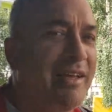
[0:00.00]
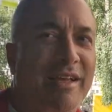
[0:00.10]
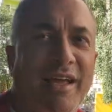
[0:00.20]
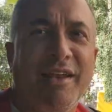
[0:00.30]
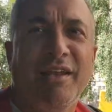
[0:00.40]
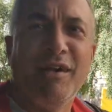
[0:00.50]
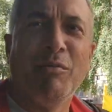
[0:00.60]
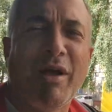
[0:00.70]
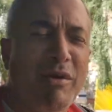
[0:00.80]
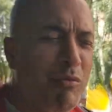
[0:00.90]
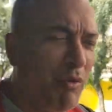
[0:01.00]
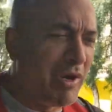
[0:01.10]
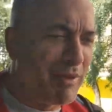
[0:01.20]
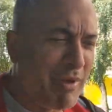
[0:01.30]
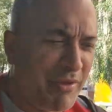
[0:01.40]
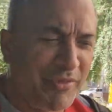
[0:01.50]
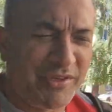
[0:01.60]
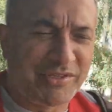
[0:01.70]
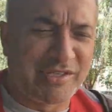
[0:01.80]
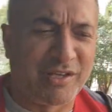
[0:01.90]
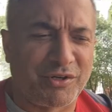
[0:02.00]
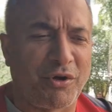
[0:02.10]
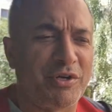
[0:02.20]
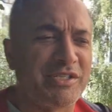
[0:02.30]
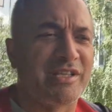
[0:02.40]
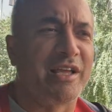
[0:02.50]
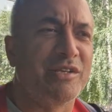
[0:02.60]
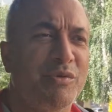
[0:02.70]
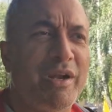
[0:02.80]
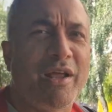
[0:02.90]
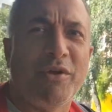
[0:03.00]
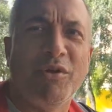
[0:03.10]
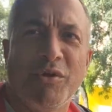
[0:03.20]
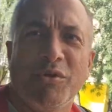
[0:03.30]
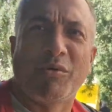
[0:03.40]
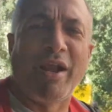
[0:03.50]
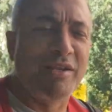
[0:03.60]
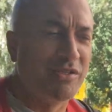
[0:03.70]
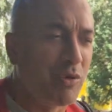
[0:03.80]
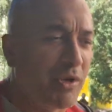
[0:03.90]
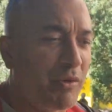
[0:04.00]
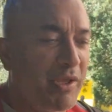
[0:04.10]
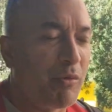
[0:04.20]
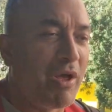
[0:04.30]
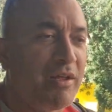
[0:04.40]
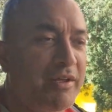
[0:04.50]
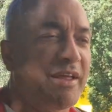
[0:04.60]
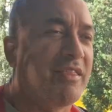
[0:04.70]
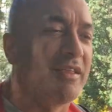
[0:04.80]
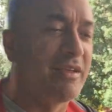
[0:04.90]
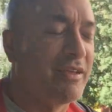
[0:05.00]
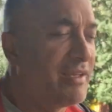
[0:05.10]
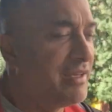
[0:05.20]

And, my worry about this Kursk thing is right now, Ukraine is doing really well. And I think